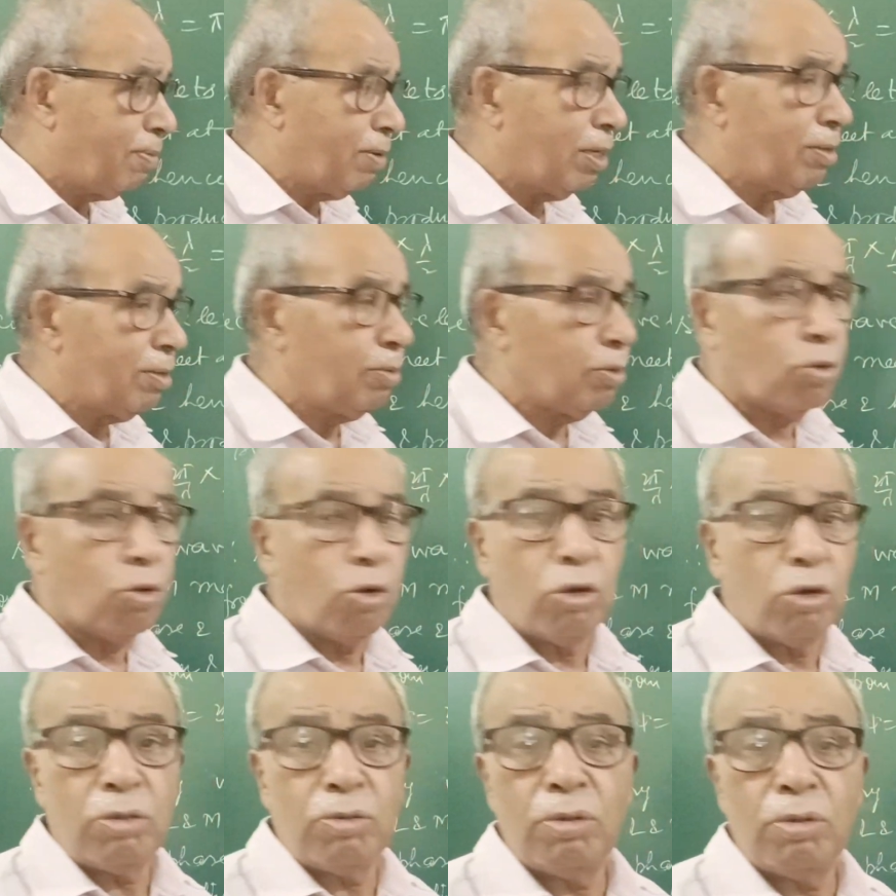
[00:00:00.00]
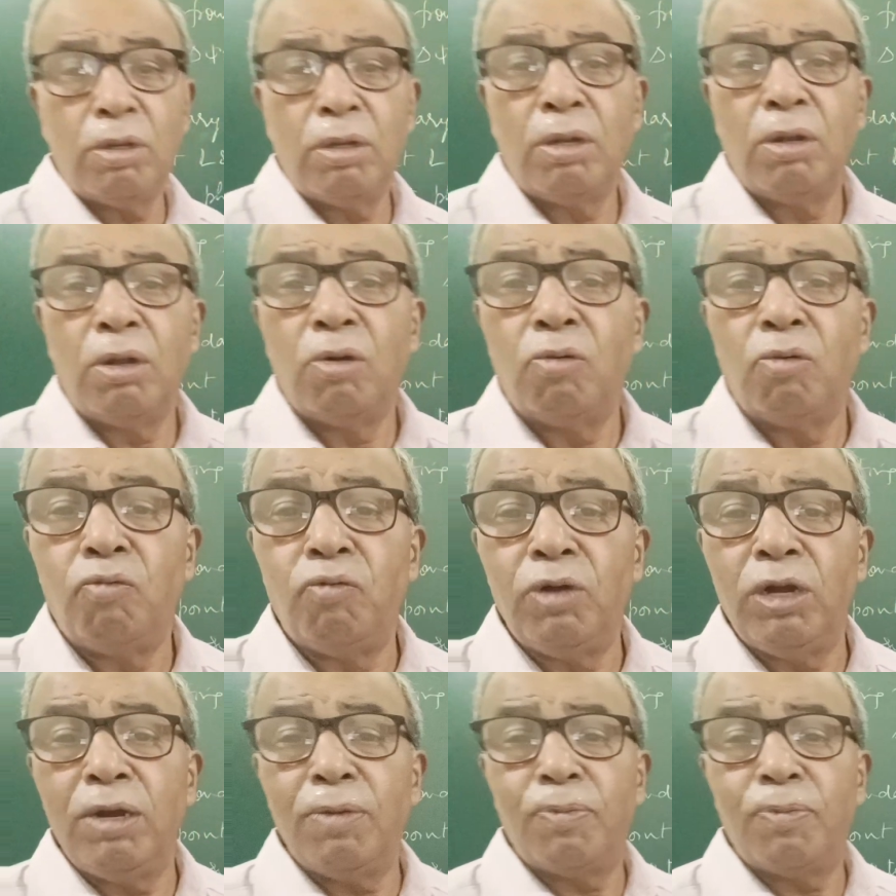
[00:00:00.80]
phase because
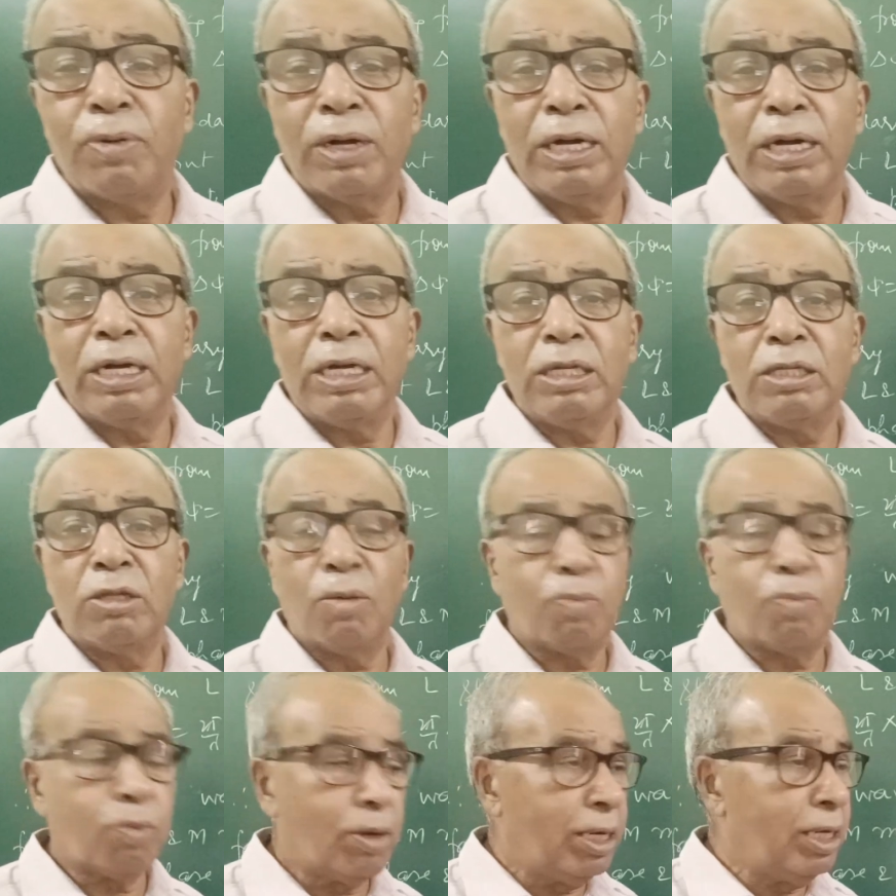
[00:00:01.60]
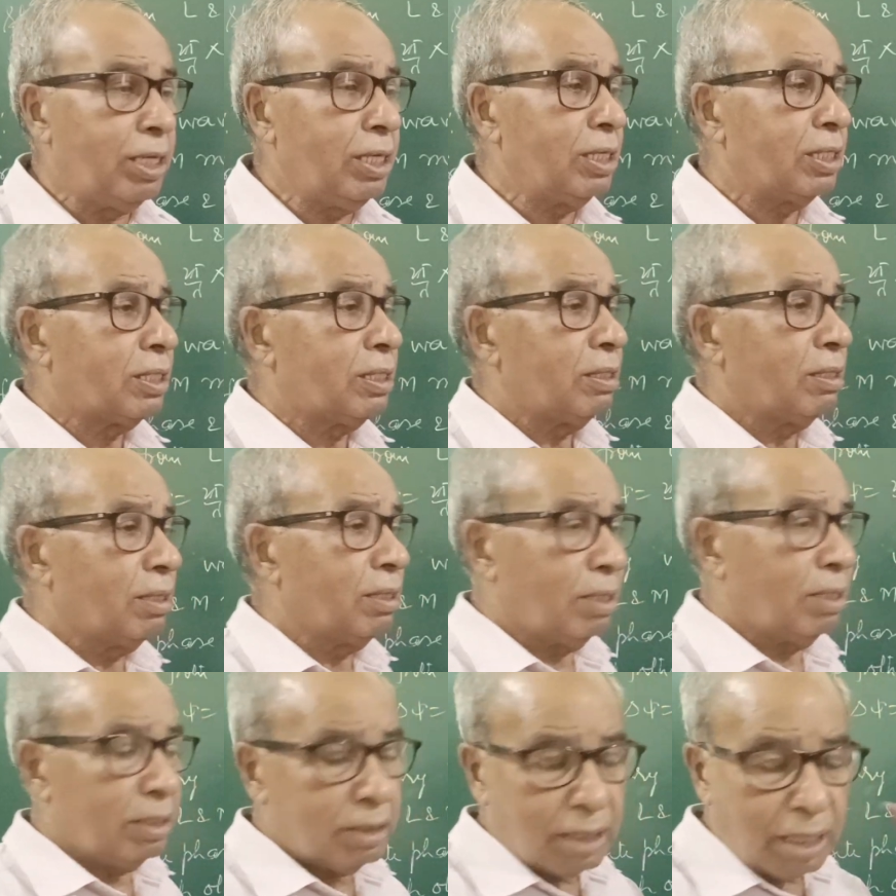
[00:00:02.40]
wave front is the point,
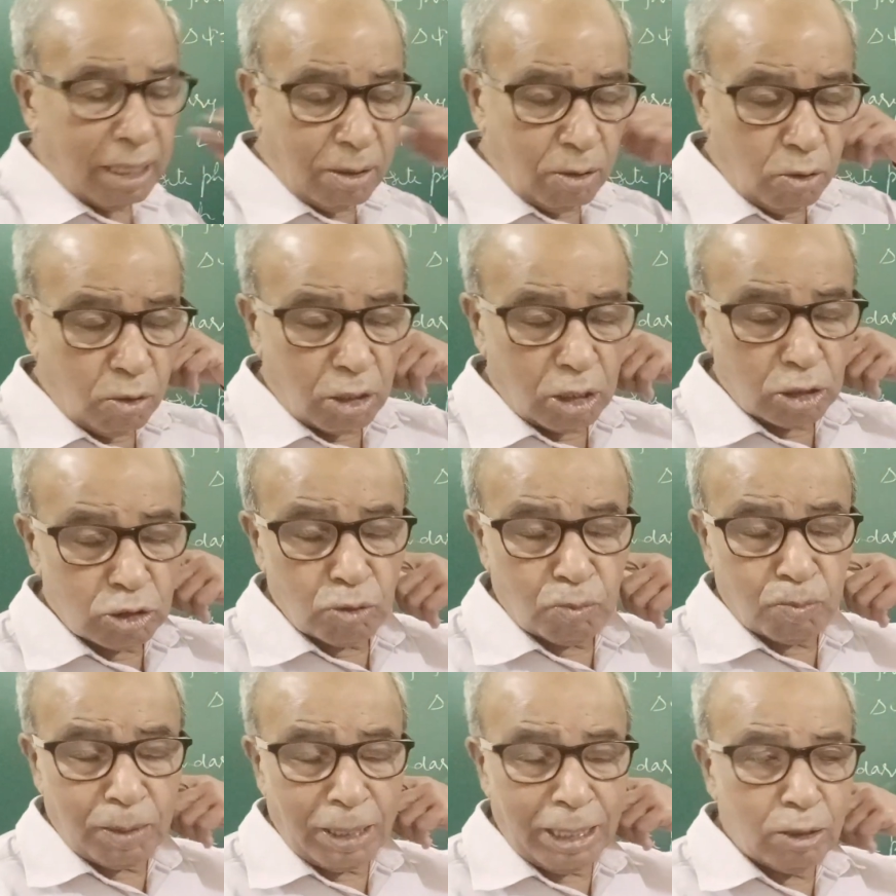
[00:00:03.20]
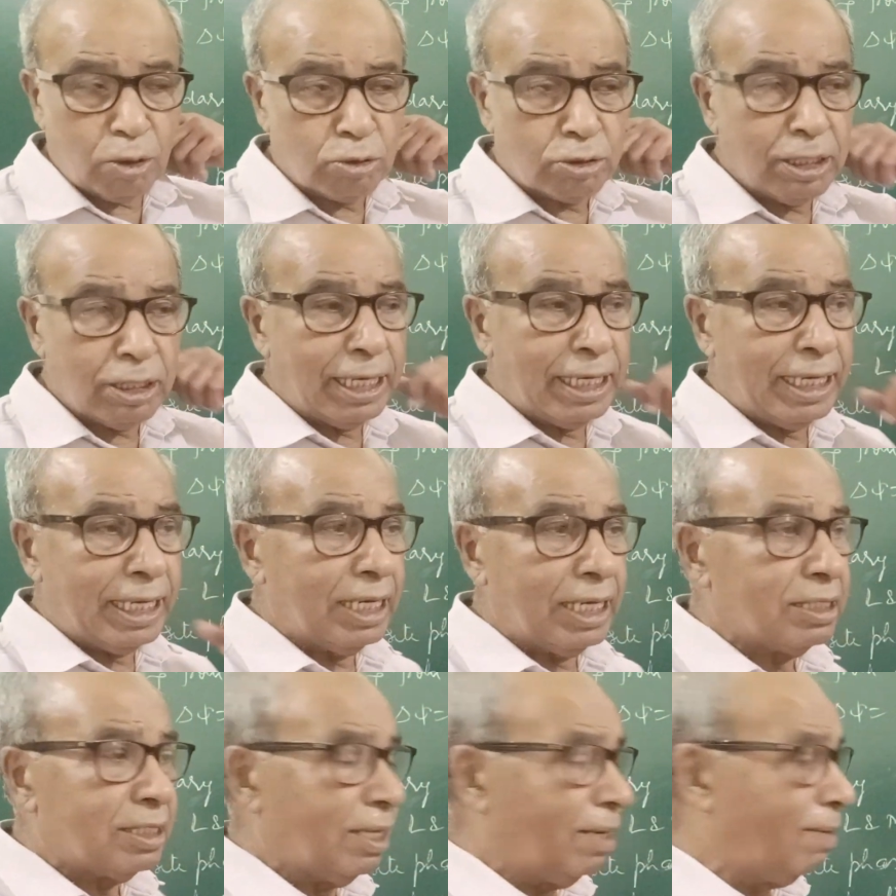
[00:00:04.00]
the locus of point oscillating
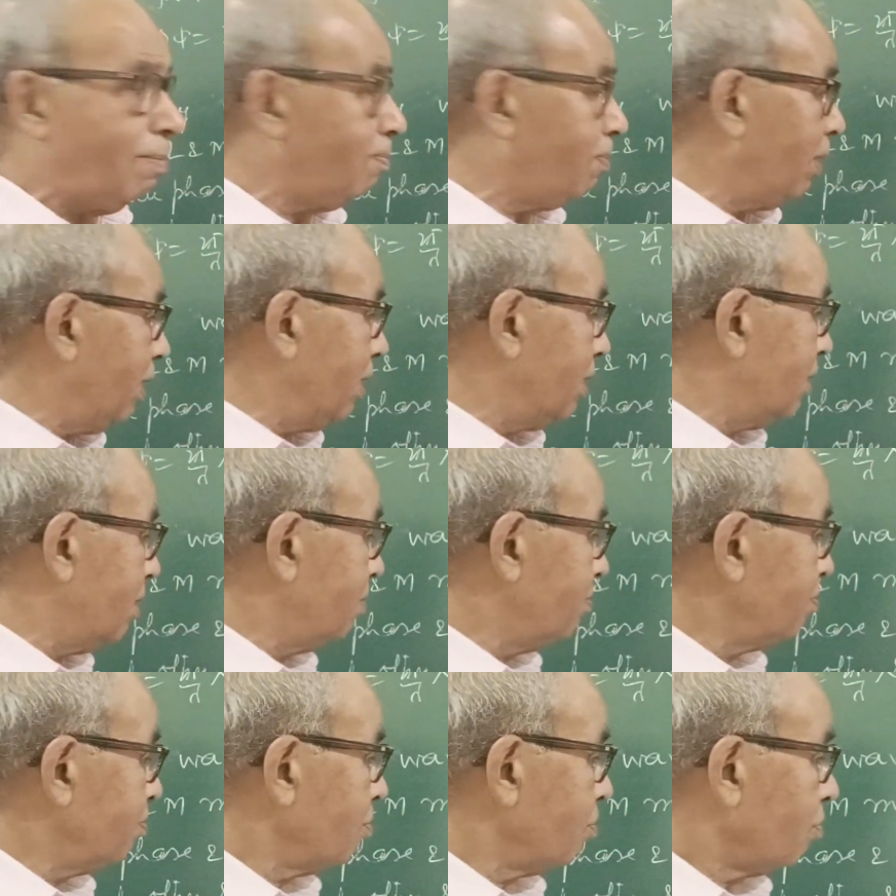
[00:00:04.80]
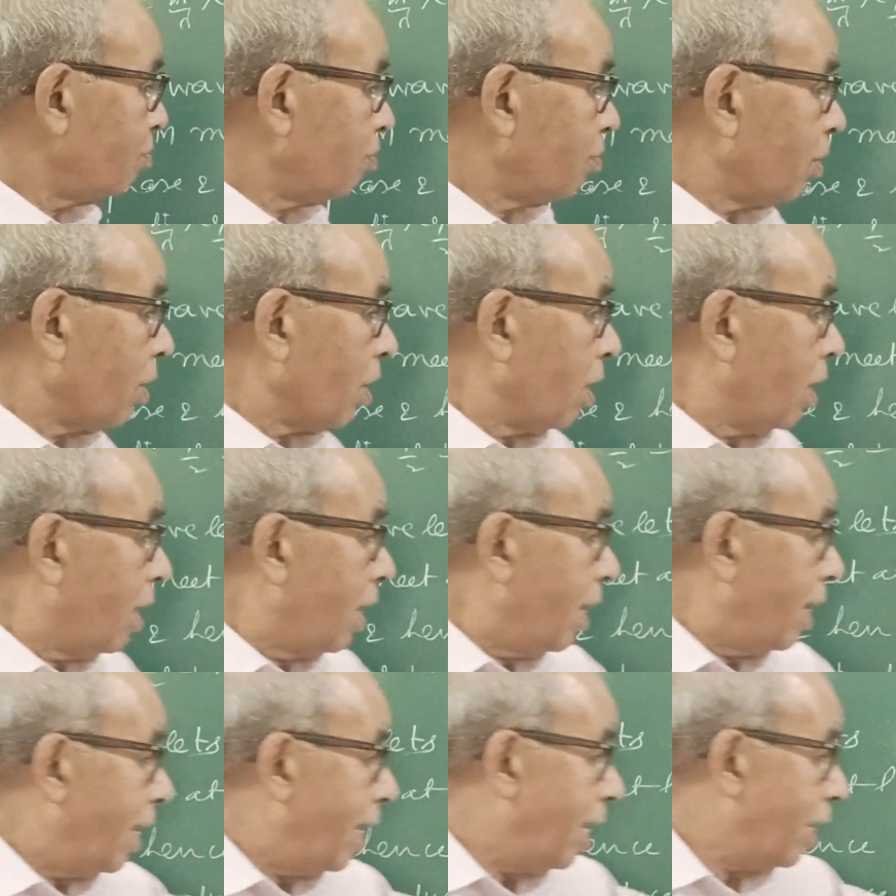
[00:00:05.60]
in same phase.
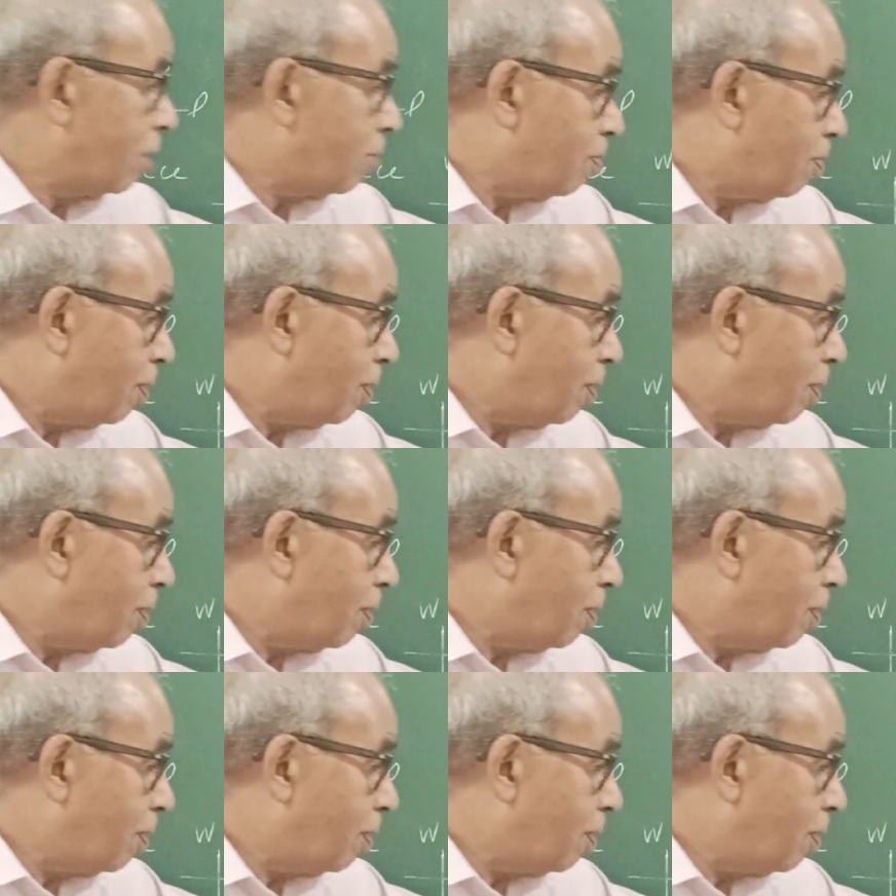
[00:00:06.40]
At